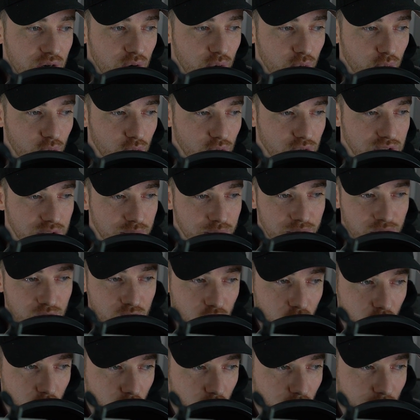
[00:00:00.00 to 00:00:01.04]
or someone
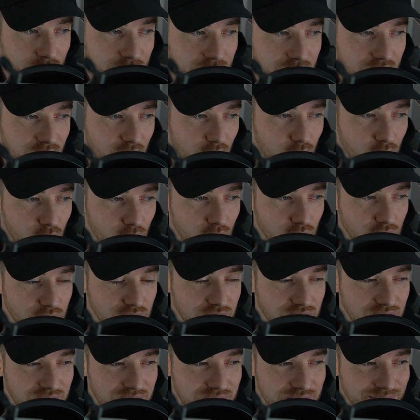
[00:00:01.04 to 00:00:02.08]
call me, or
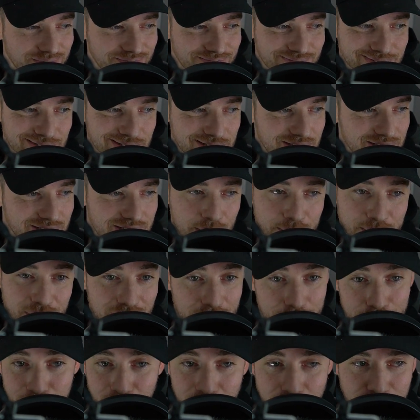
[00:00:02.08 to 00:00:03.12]
just something
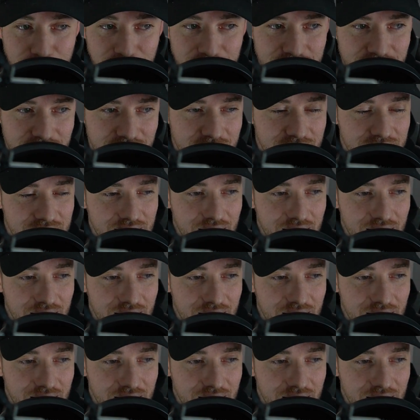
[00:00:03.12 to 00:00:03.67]
in public.